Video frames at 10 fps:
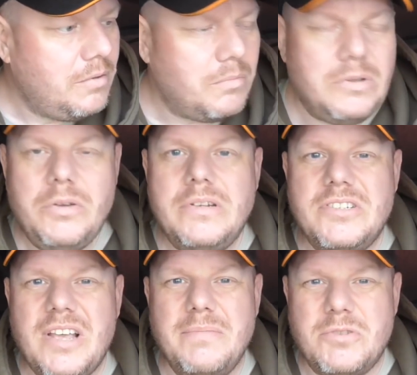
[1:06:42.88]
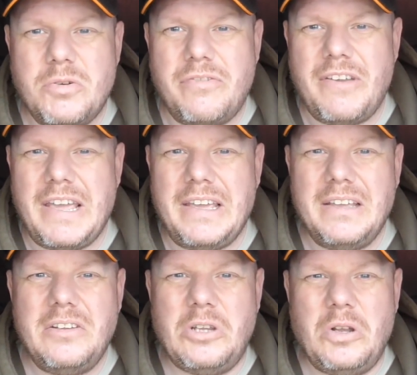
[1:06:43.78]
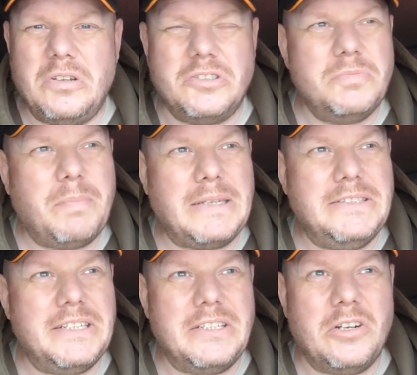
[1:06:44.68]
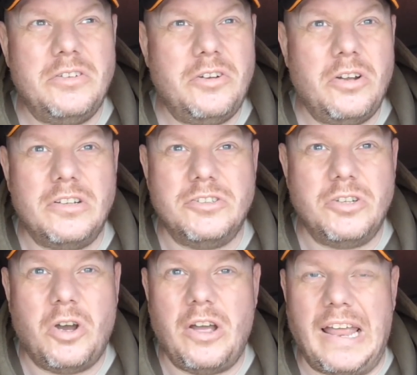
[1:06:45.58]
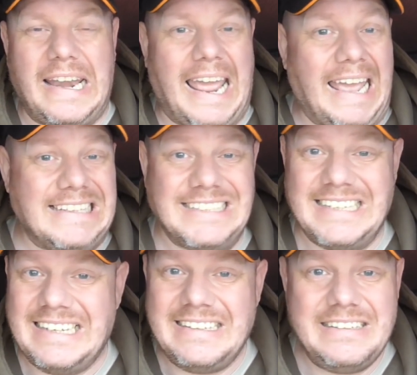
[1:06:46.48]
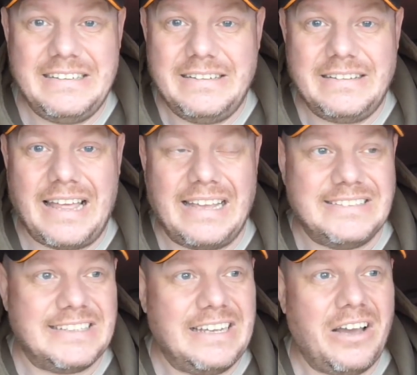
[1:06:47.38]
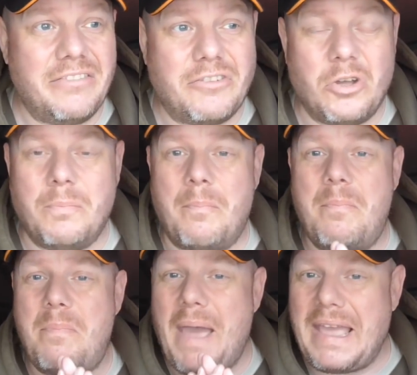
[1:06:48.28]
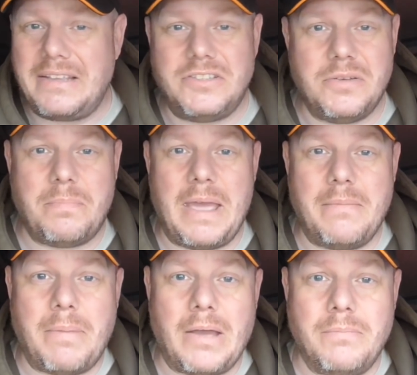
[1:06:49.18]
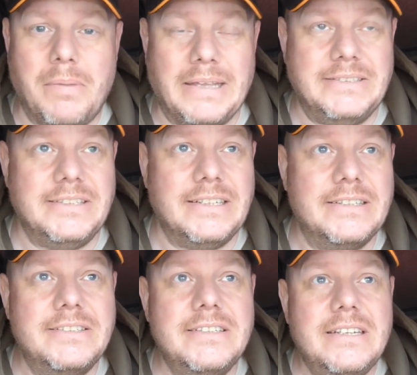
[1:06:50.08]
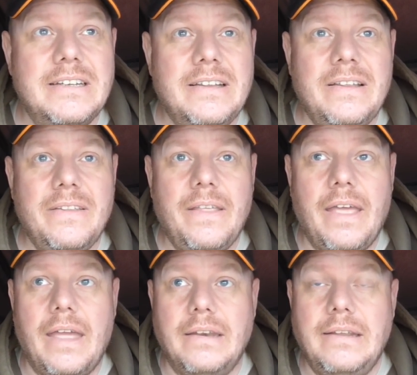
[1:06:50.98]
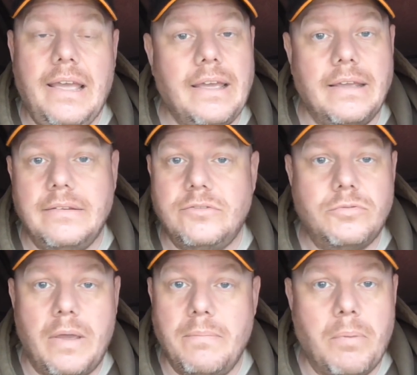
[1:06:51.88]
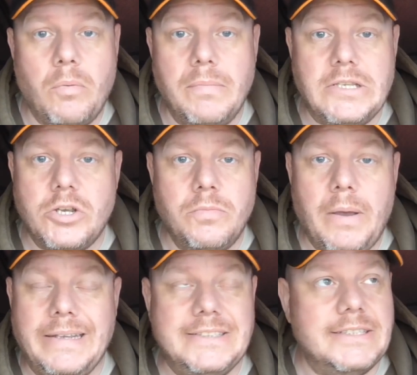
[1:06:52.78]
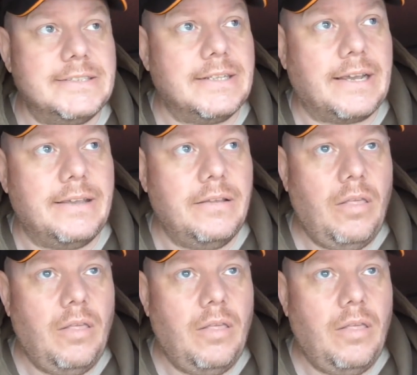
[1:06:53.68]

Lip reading: we're doing the same sort of thing, knotless, basic knotless knot, and that is it. That is it. I've gone back to bare bone basics, and yeah, it bought me 2 bites yesterday.